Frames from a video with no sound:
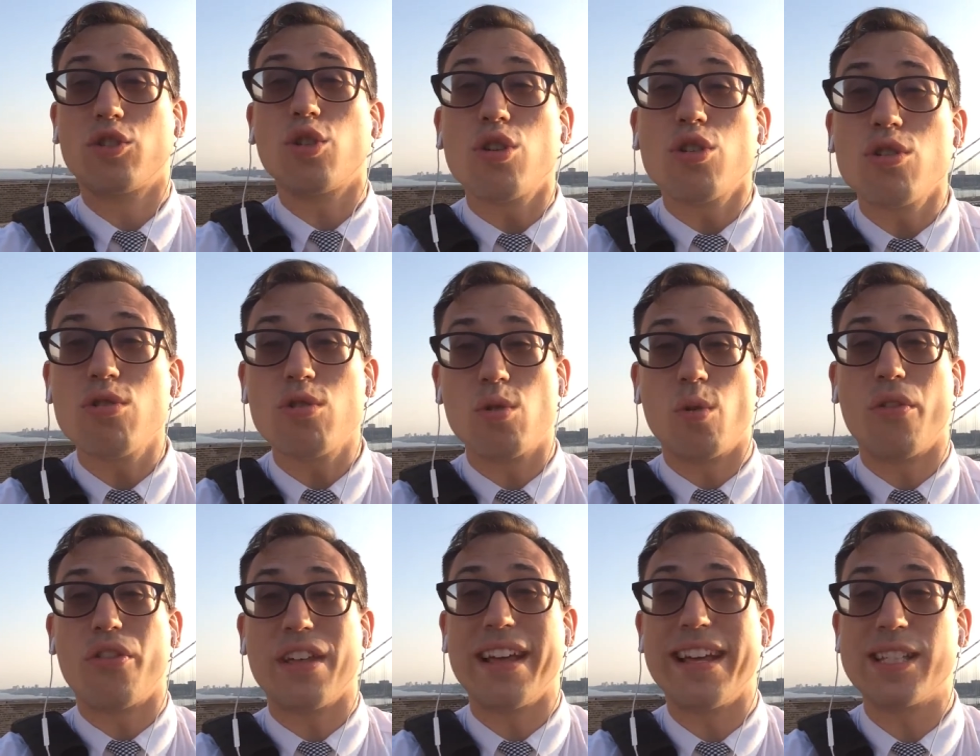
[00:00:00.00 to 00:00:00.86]
to
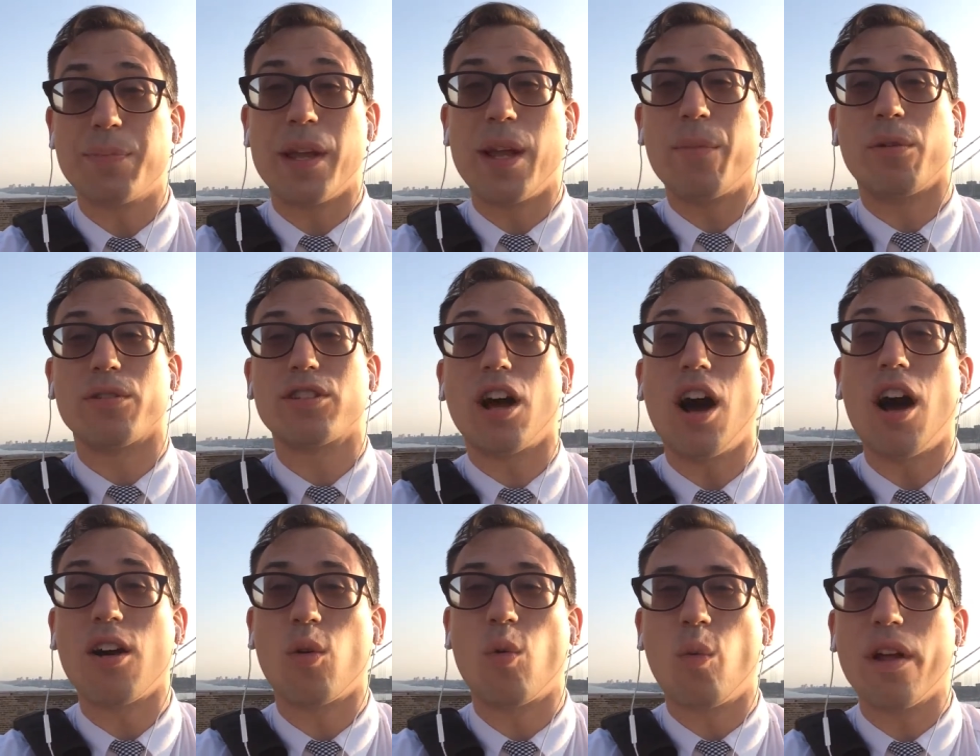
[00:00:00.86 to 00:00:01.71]
these people,
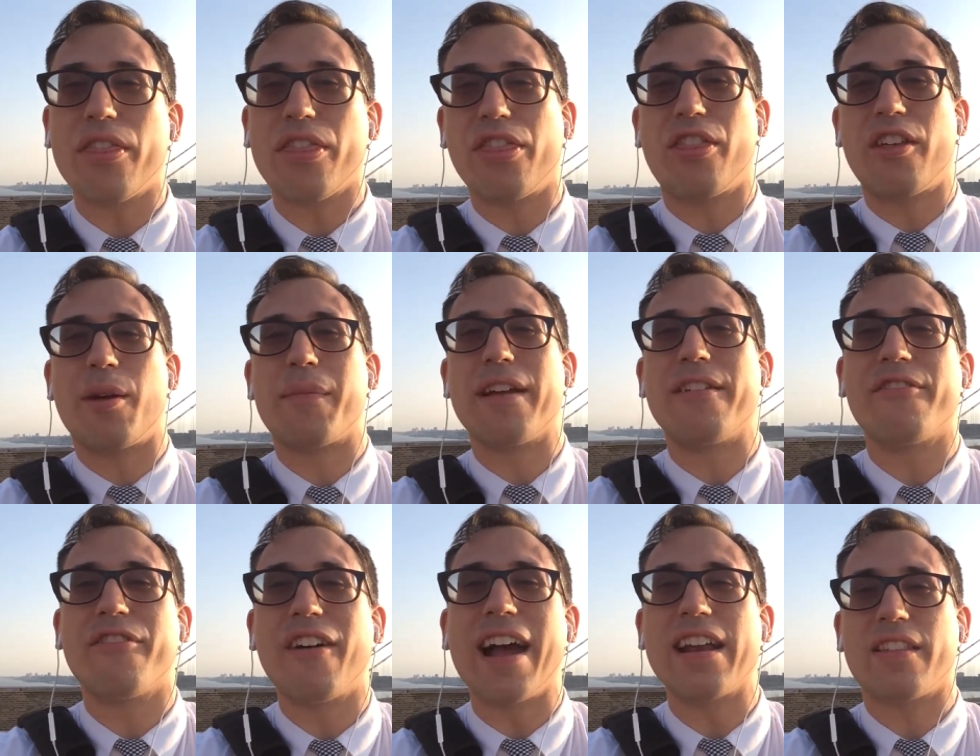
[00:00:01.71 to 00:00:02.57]
talk with them,
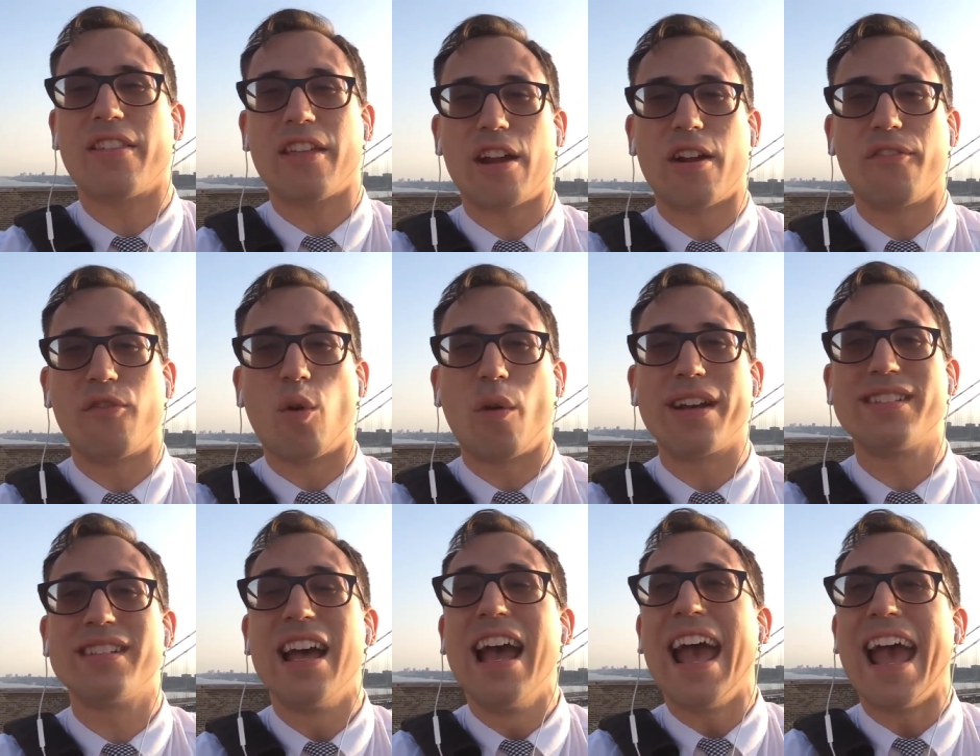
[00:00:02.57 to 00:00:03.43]
invite their
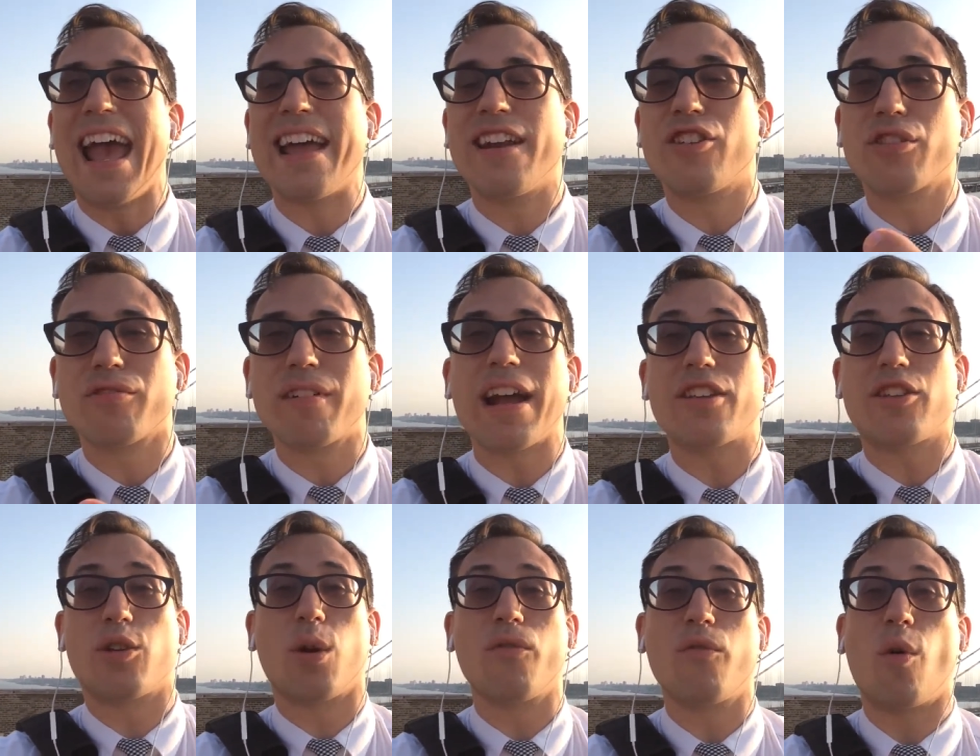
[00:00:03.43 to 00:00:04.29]
voice, and direct
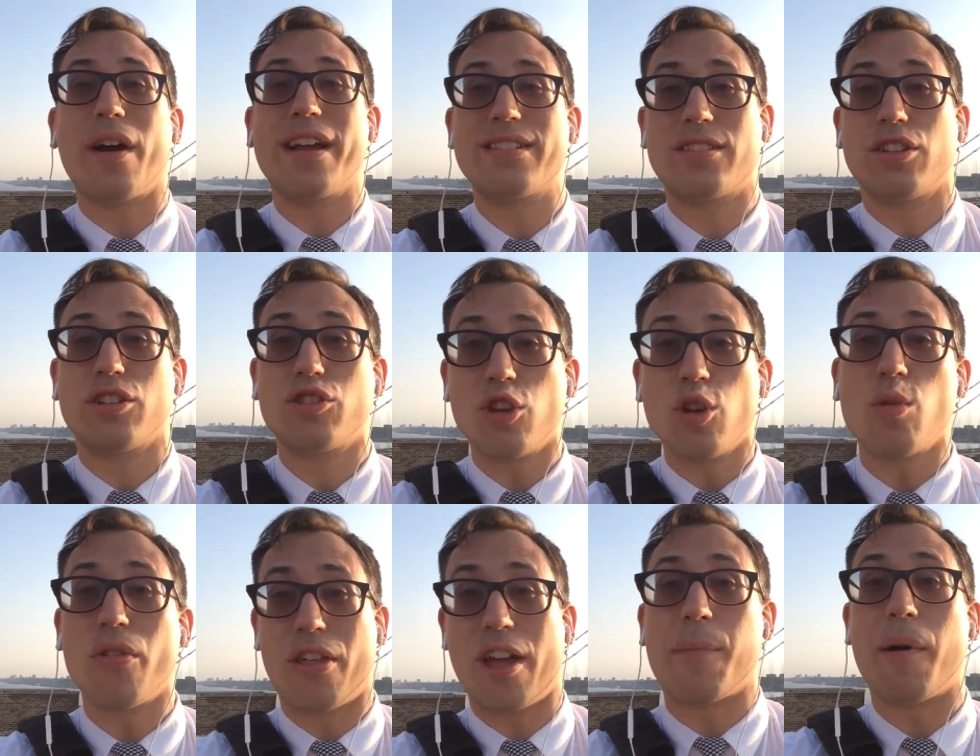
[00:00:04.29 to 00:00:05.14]
your voice
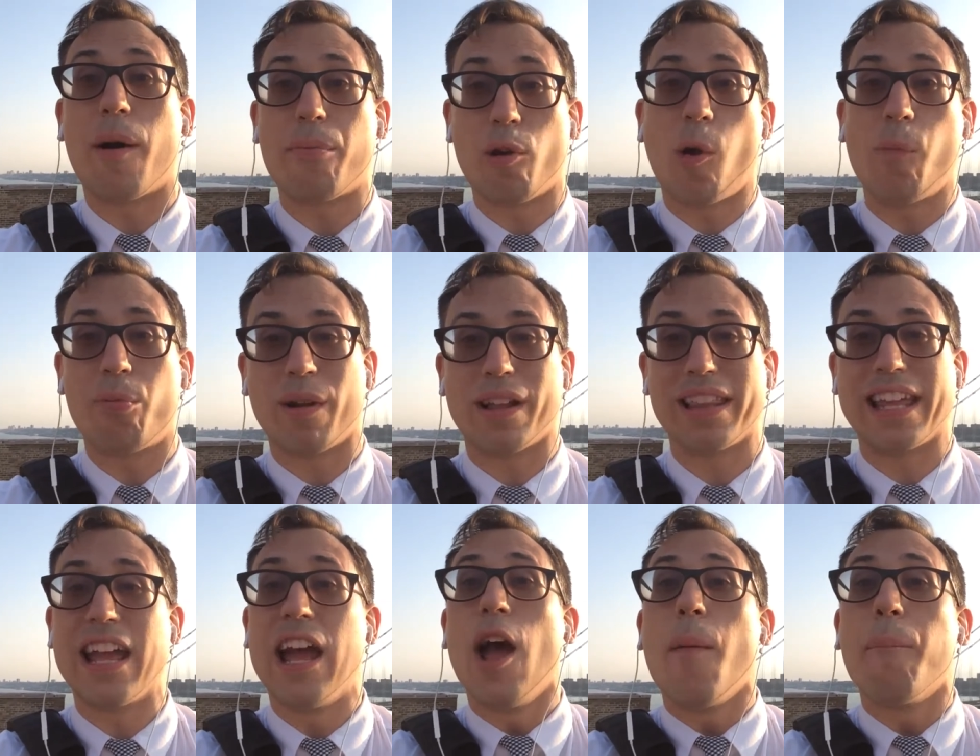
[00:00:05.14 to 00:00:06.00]
to them
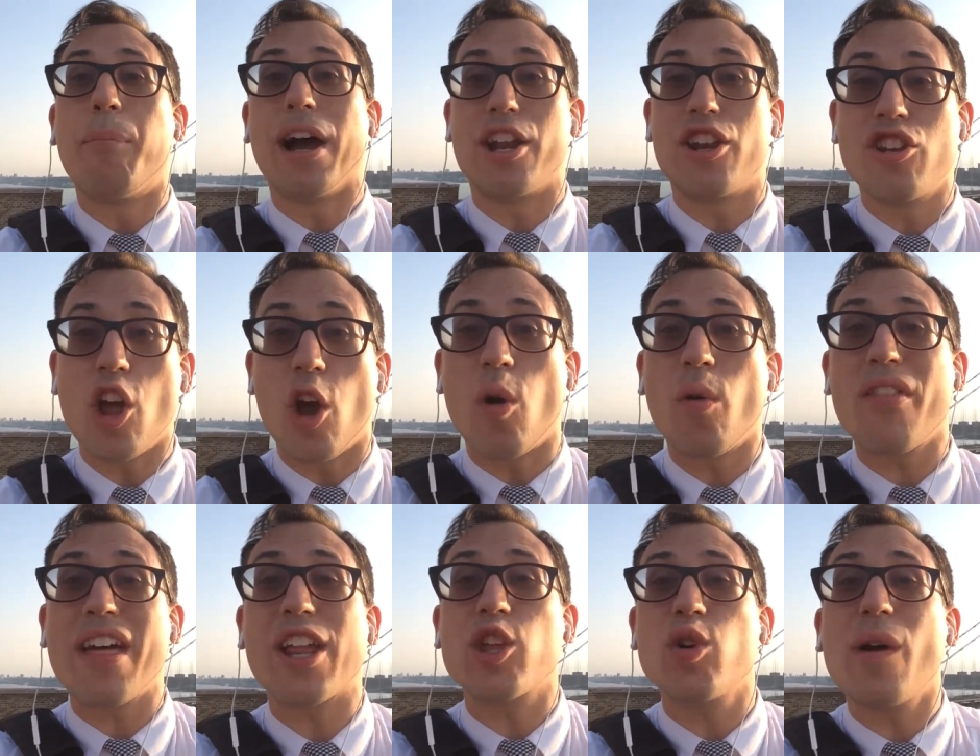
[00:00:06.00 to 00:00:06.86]
appropriately. But know
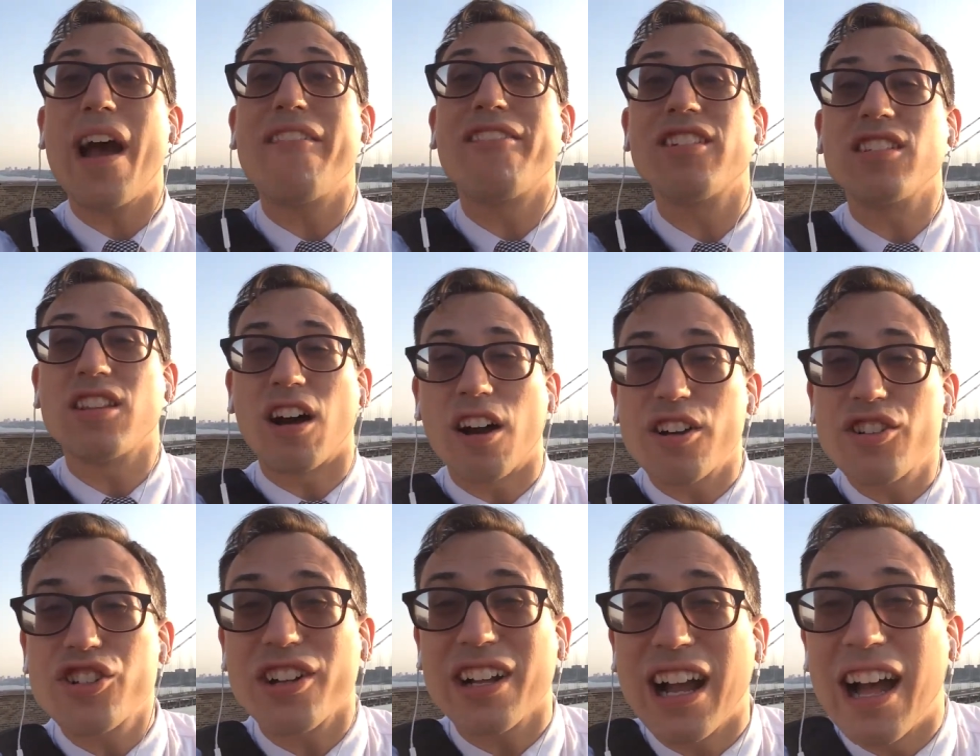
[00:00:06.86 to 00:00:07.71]
that you have a
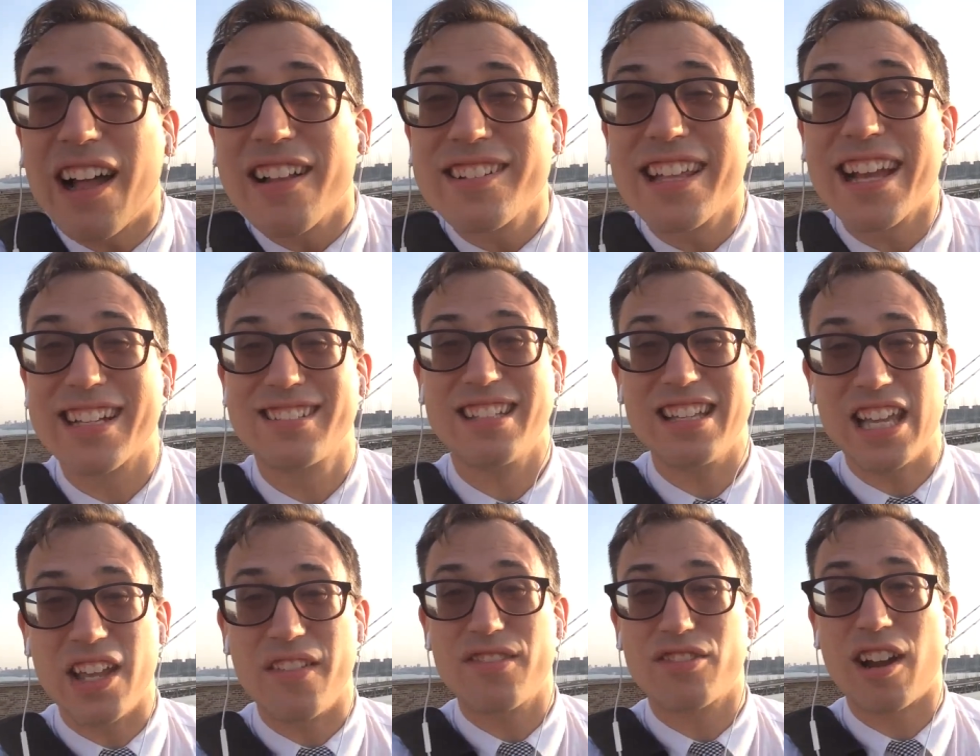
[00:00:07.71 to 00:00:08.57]
larger context
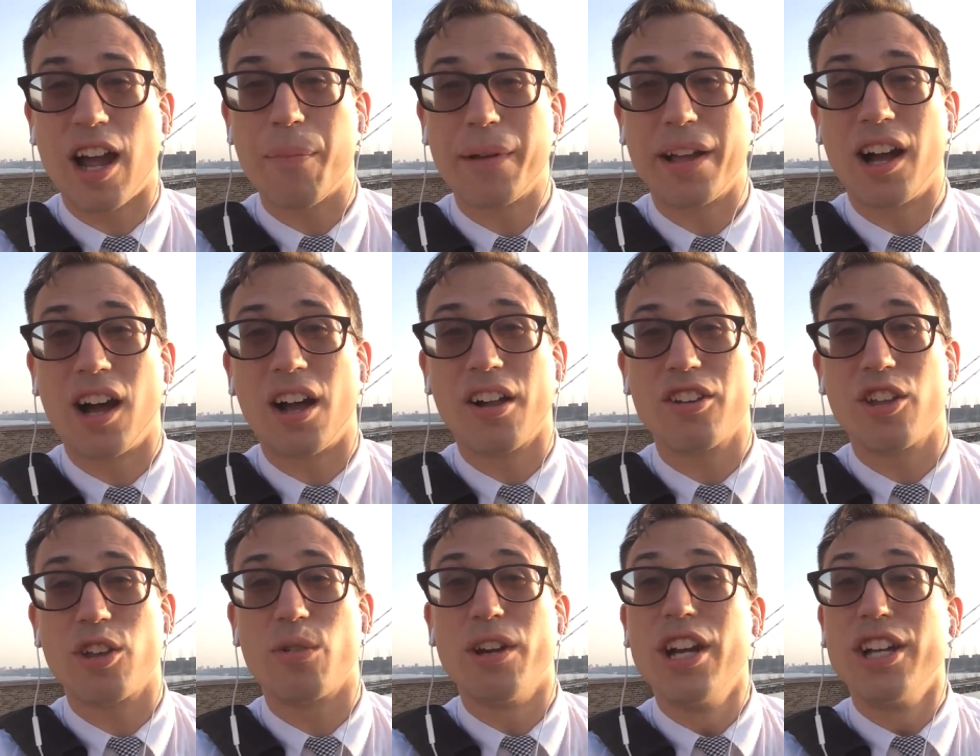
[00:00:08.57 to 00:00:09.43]
eavesdropping on
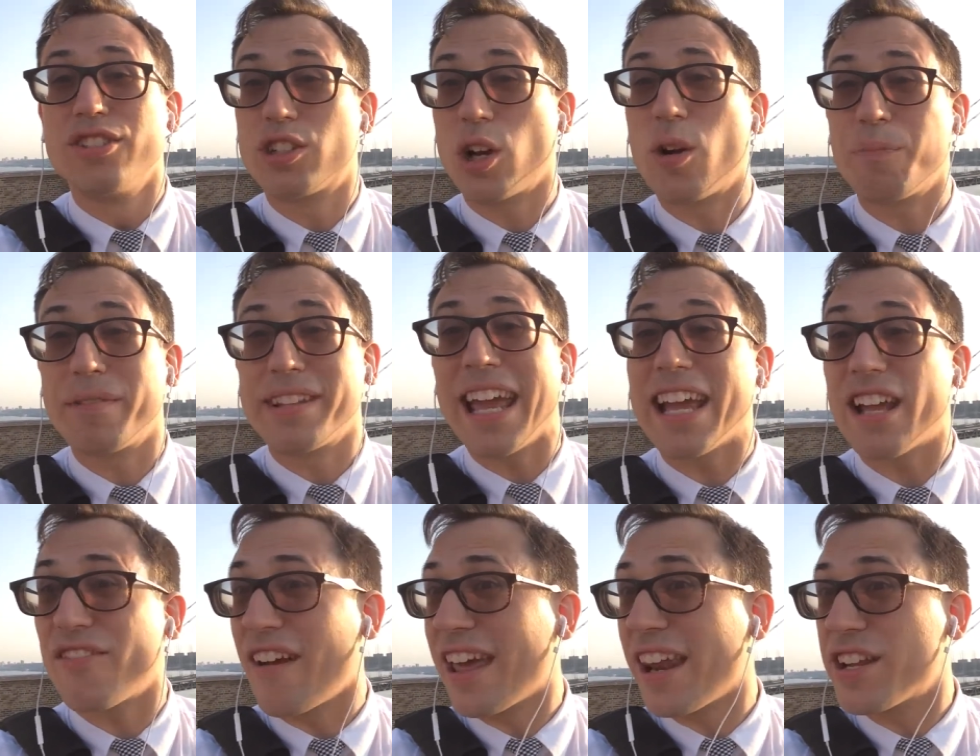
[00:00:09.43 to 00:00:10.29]
you. So take
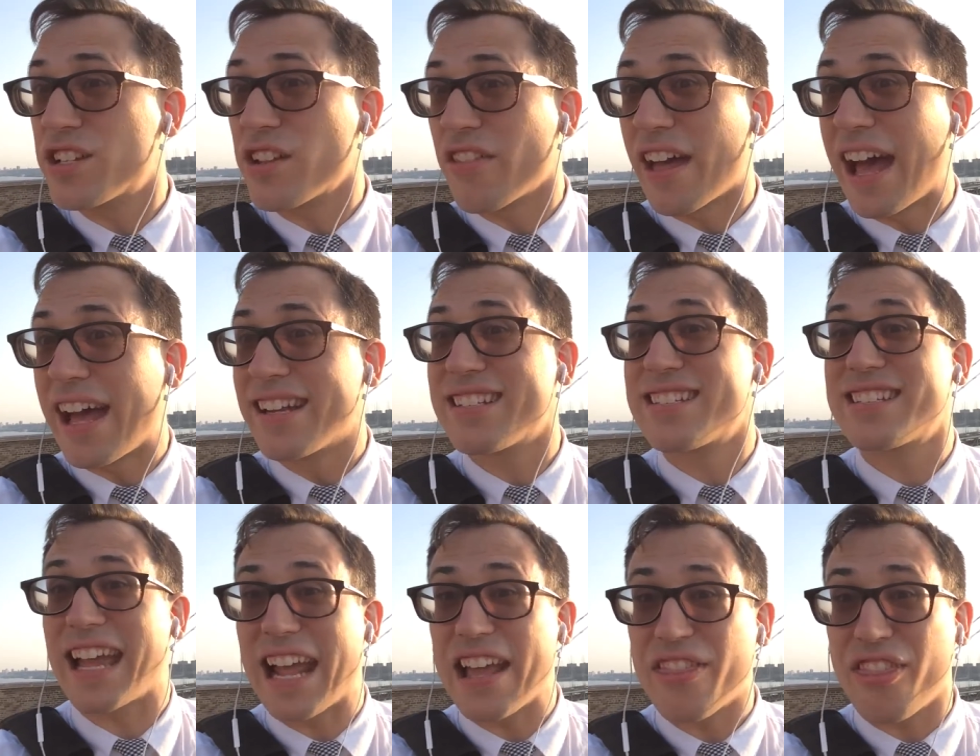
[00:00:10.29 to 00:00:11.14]
advantage of that.
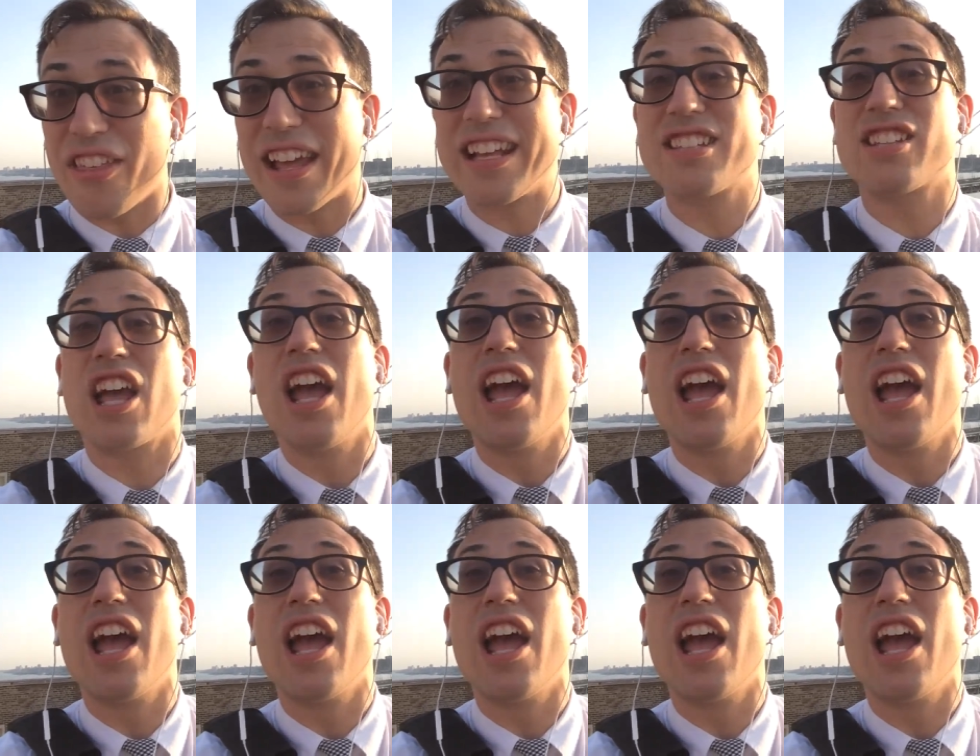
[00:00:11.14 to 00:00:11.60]
Say things